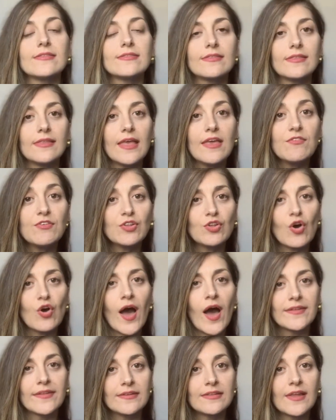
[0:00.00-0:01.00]
Even though
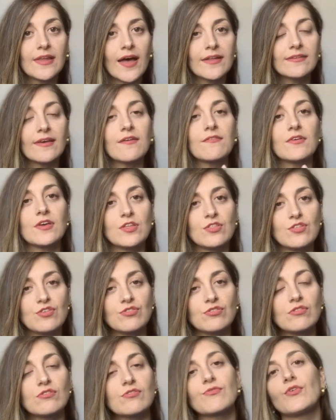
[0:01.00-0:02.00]
I did not have
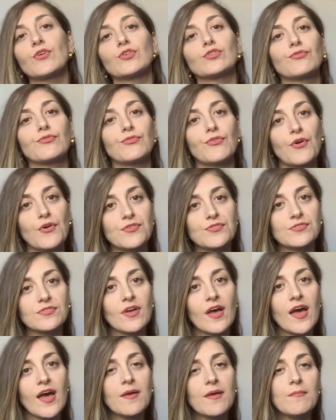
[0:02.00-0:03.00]
insurance for the first
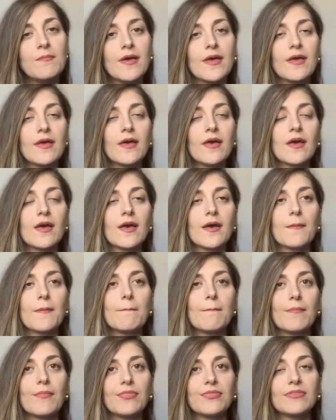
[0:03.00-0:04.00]
time,
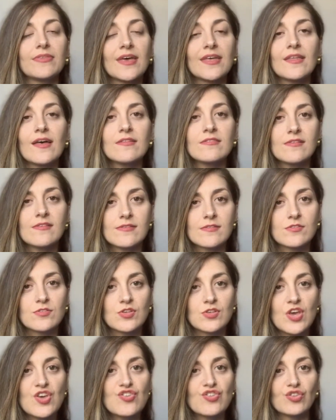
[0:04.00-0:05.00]
tenants
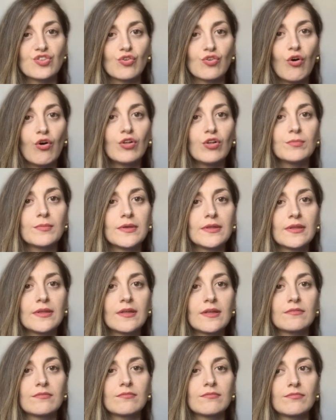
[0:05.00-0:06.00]
association told me
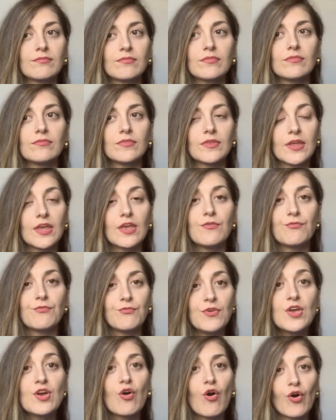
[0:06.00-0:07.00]
that if
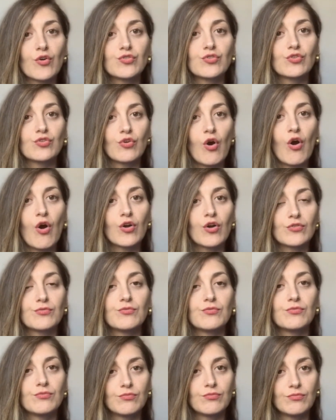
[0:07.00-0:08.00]
we go to court,
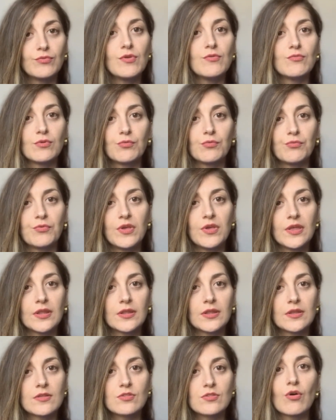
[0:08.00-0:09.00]
we will
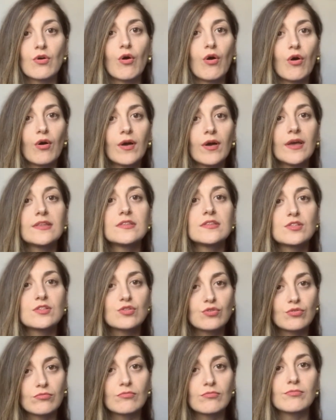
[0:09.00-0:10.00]
win. So it is
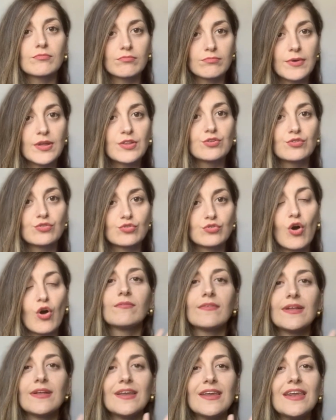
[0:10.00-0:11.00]
better to
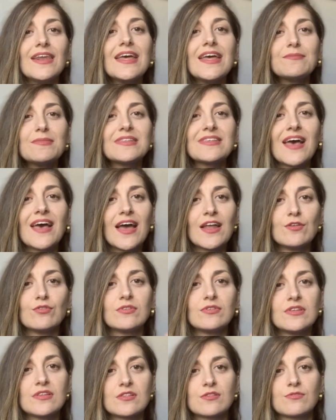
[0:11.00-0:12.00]
go. Let me tell you
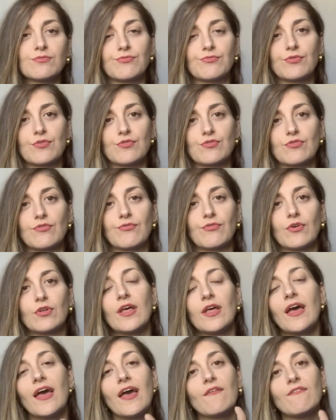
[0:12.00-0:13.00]
this first of all.
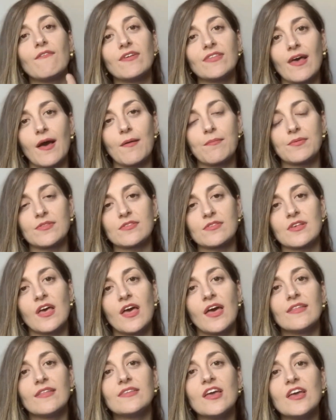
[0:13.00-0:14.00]
What happens?
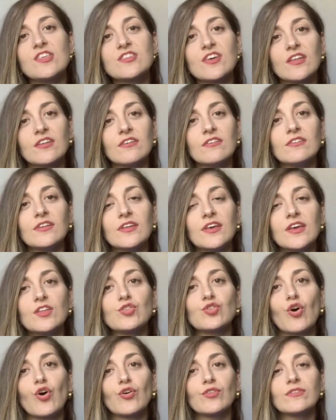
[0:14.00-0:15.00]
They generally
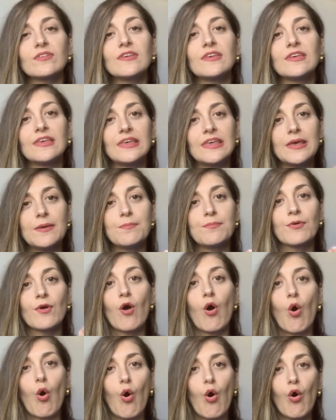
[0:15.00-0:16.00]
don't keep
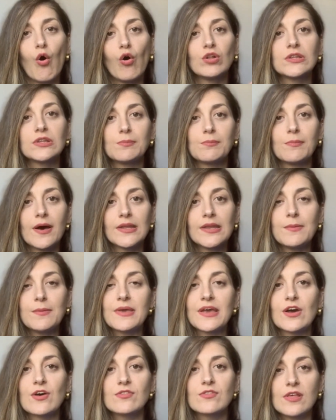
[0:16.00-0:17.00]
all the money,
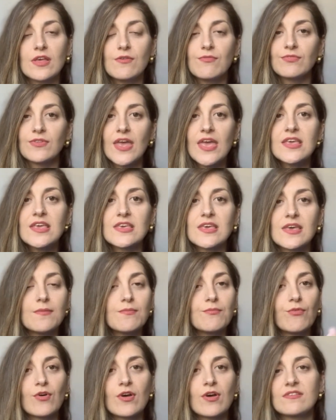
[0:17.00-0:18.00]
because if they
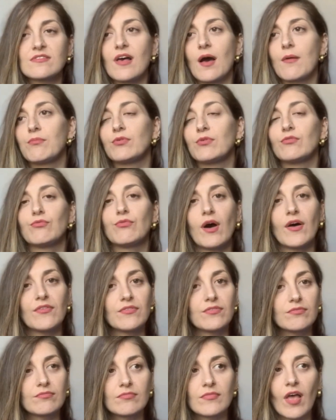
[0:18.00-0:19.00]
keep, for example,
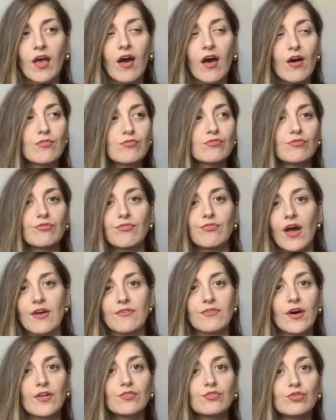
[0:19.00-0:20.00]

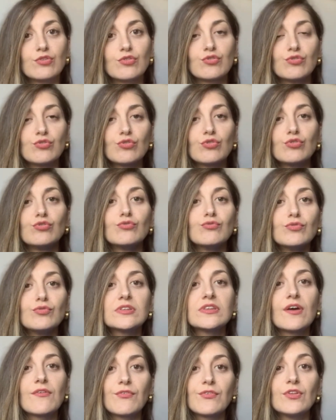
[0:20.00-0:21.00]
1,500 euro, you will
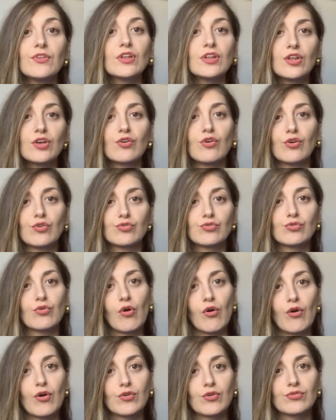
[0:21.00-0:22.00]
definitely go to
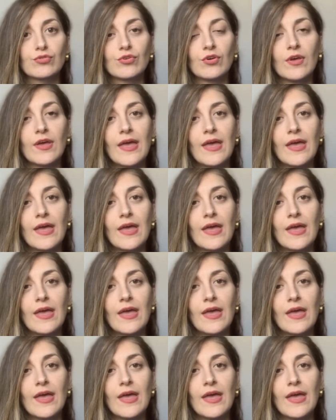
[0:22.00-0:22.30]
court.